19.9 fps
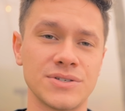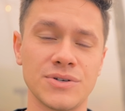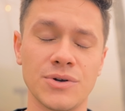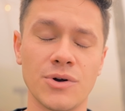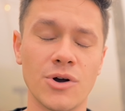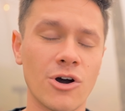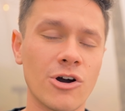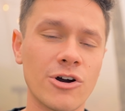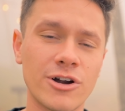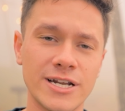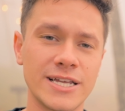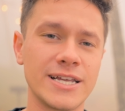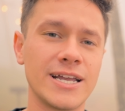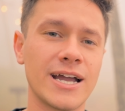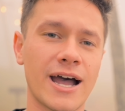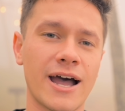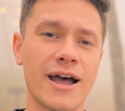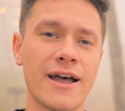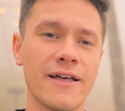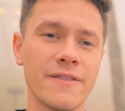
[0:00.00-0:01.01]
You already
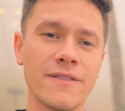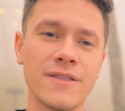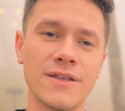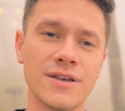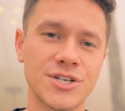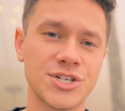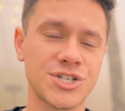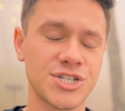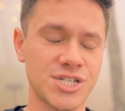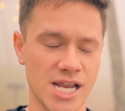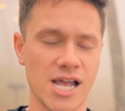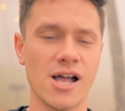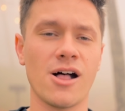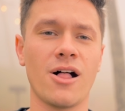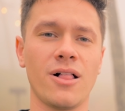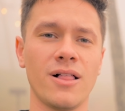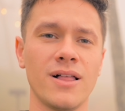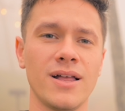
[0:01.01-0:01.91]
got the shell.